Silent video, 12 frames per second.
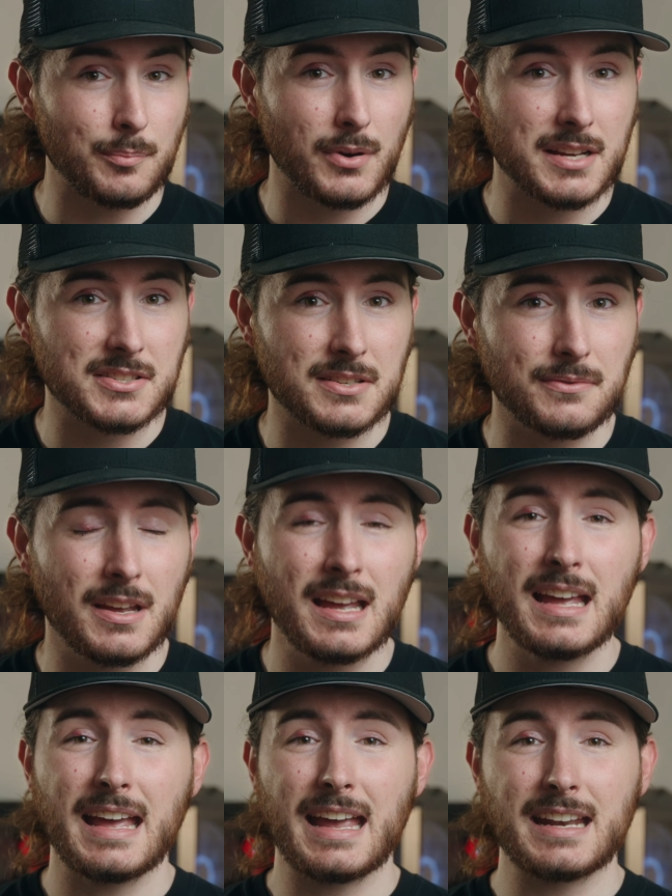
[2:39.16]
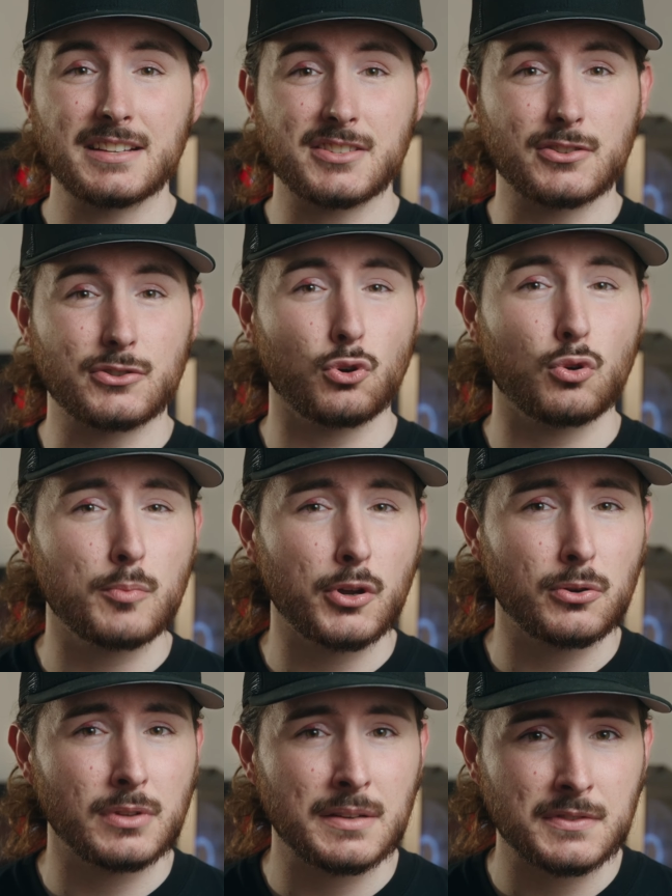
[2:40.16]
impressive. And it's a dual
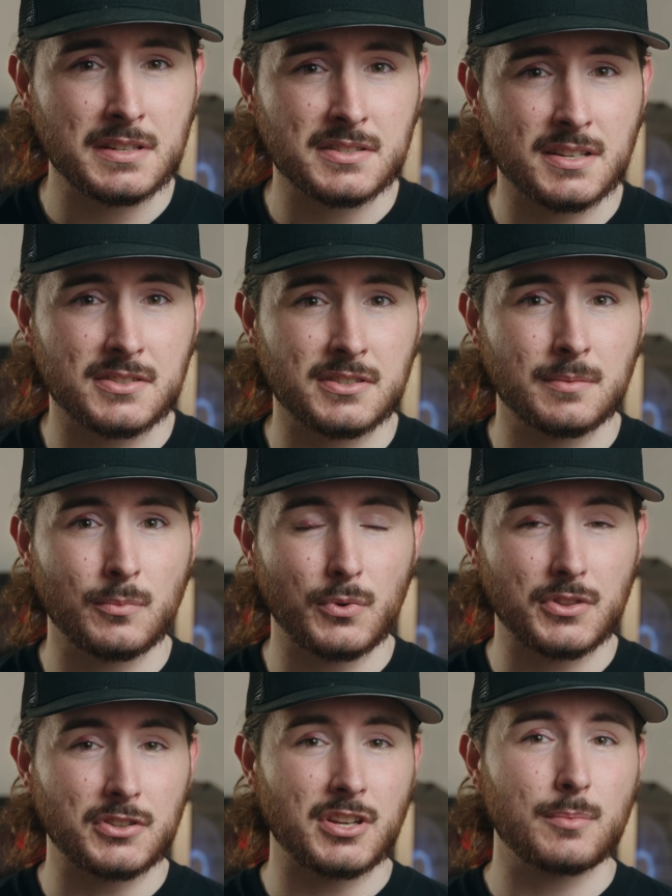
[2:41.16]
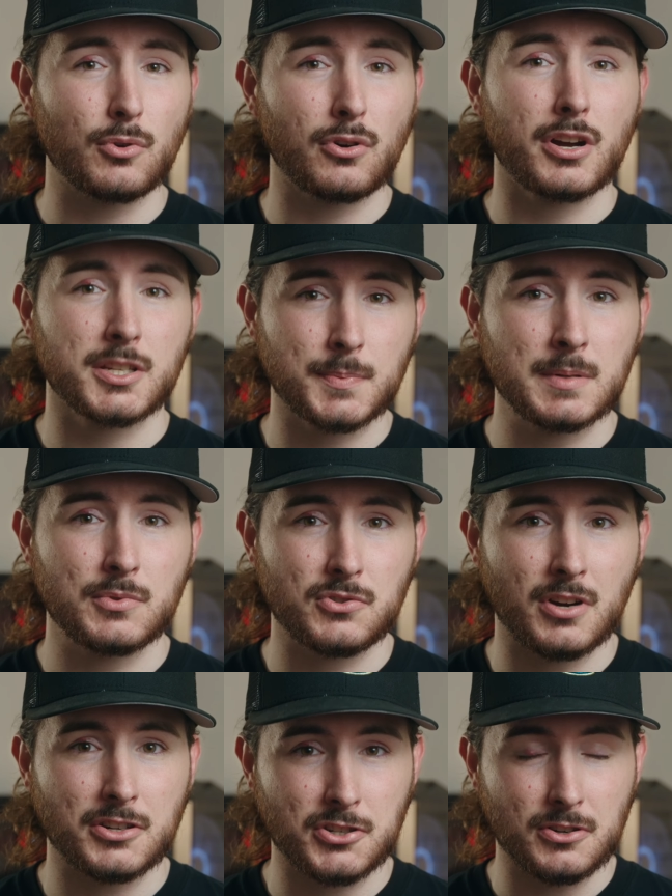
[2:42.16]
motor lifting system with a double crossbeam
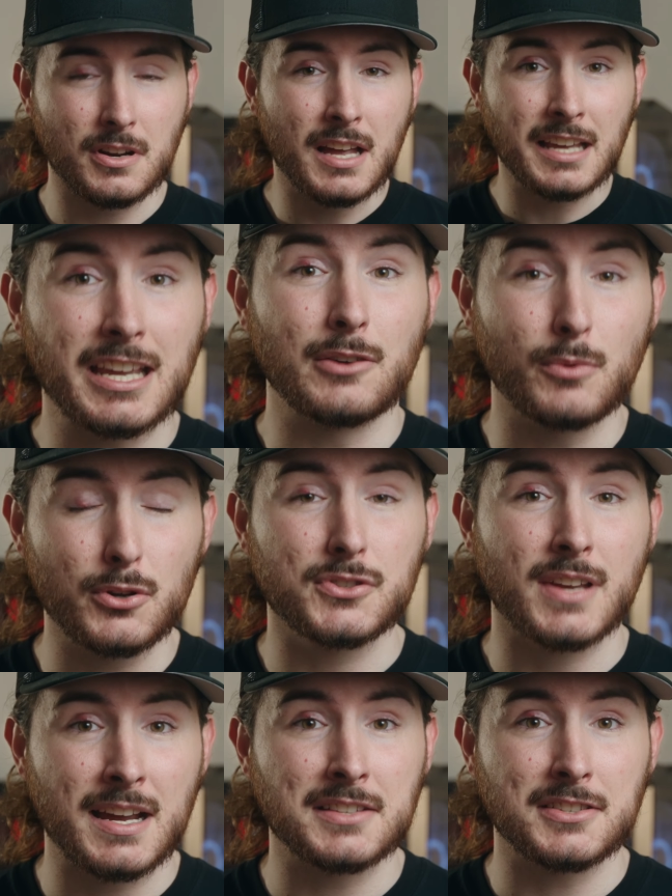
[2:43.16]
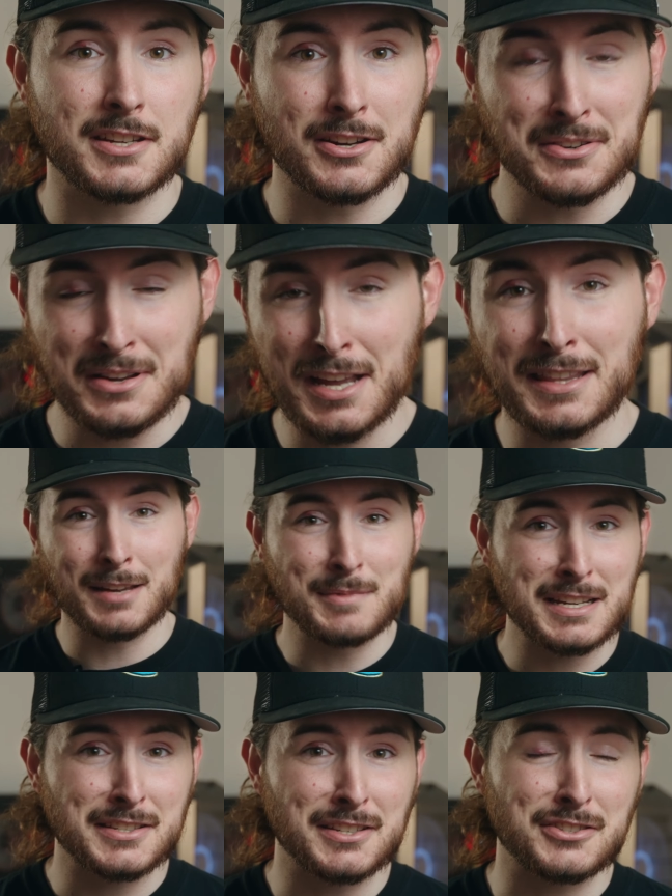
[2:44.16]
structure, getting real sciencey here, that
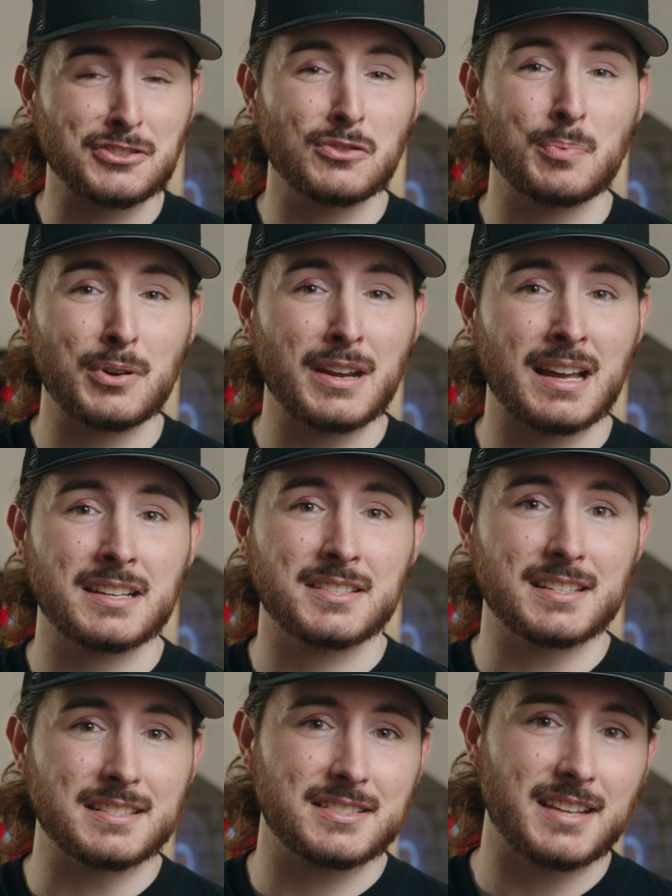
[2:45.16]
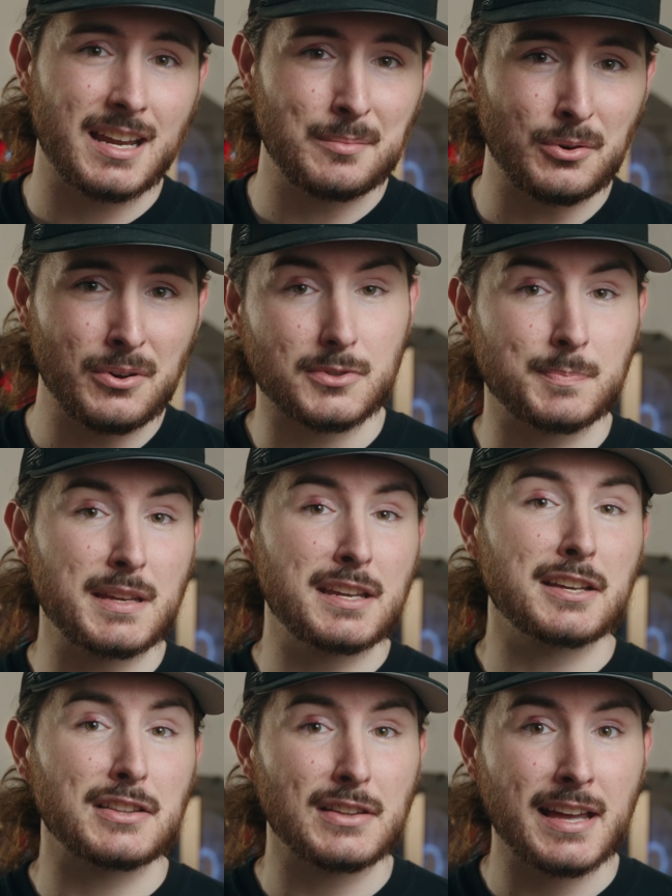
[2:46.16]
makes it super nice and stable. Speaking
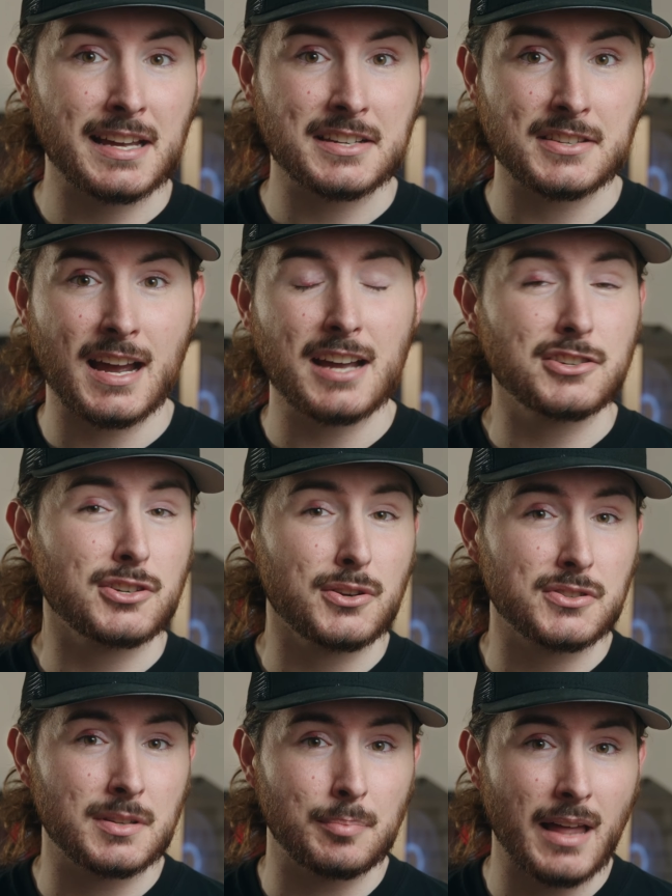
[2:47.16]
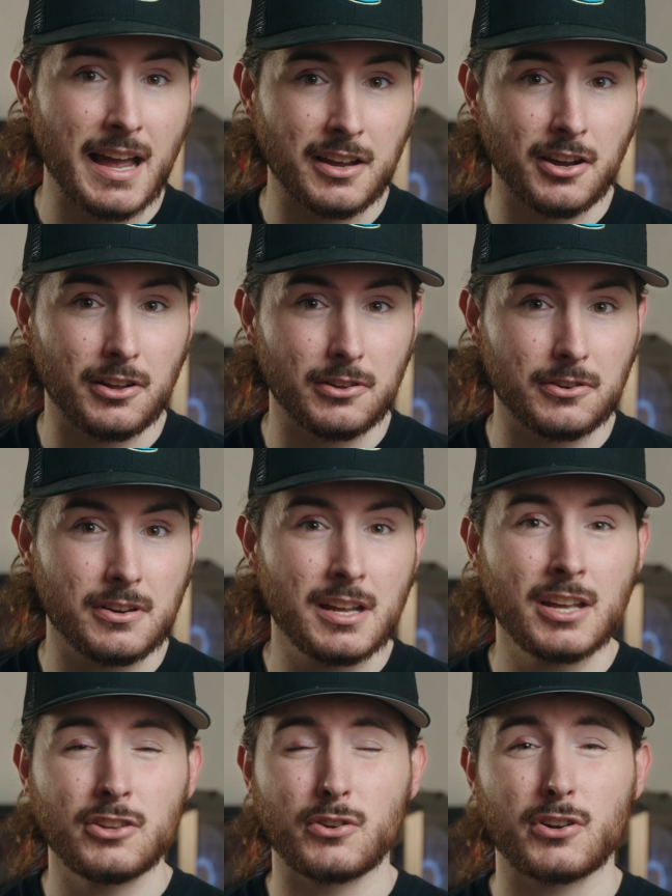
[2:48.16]
of the legs, I chose the black color.
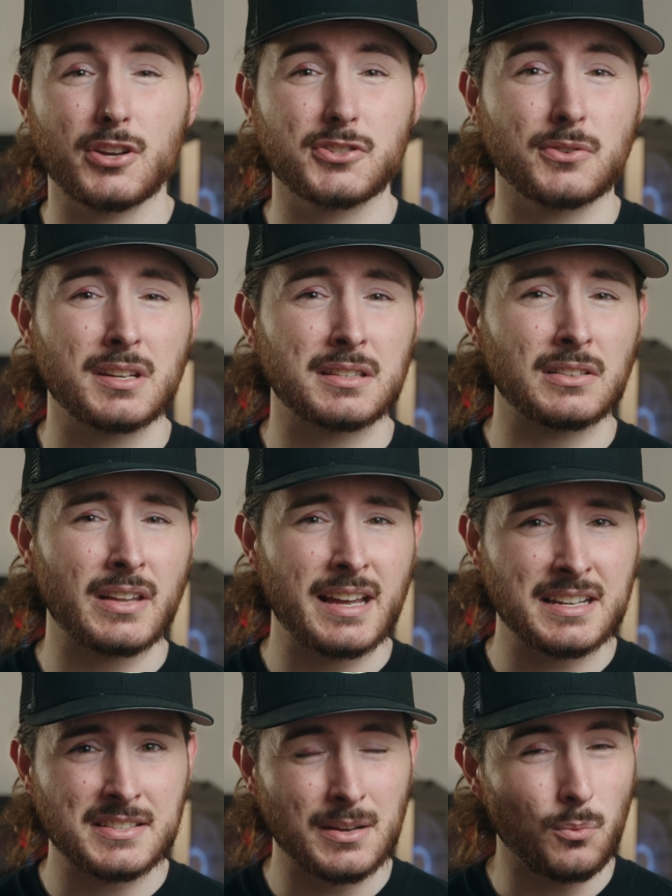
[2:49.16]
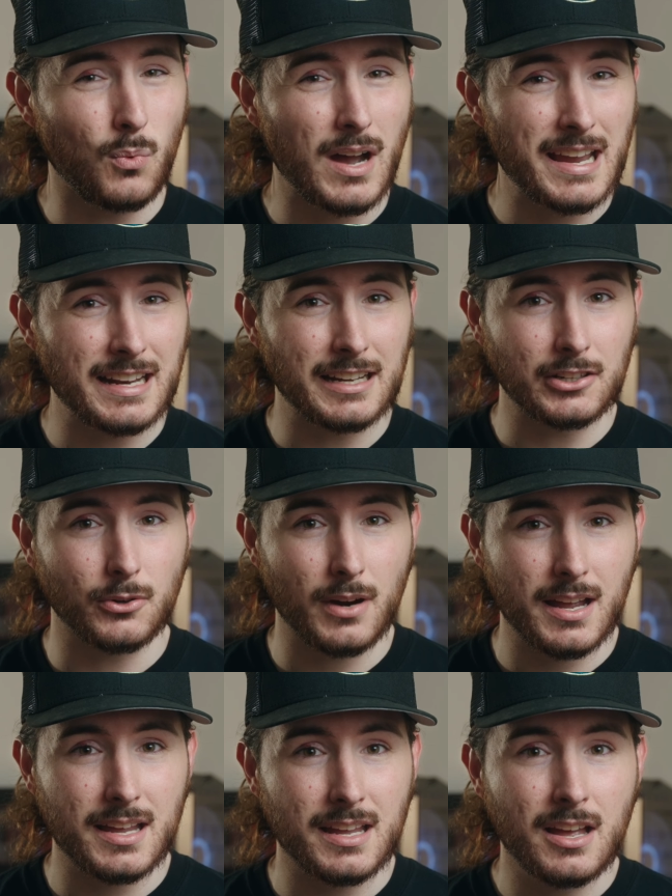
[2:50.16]
You can also get the legs in white and
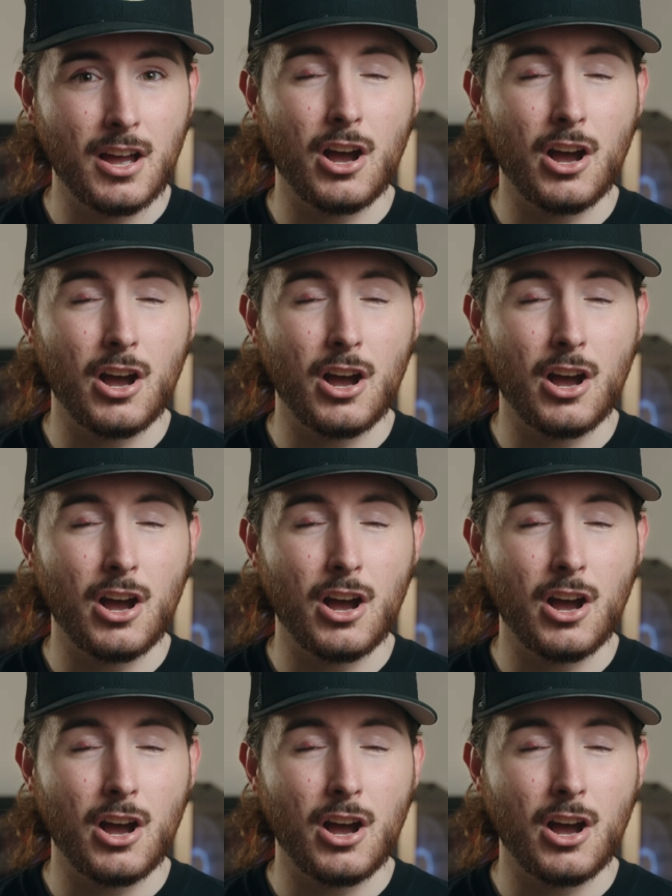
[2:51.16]
gray.